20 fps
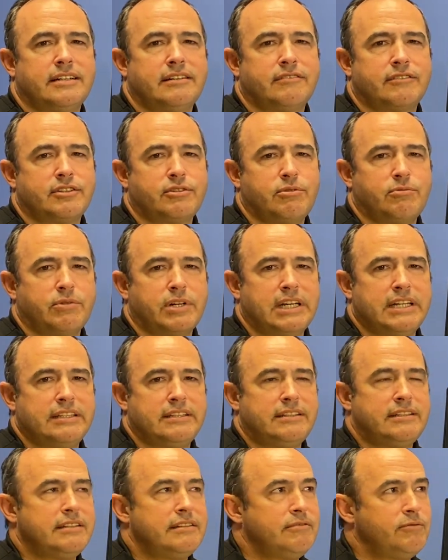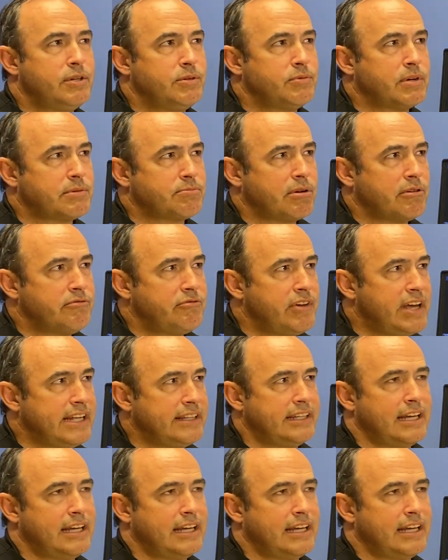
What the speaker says: So we want to prevent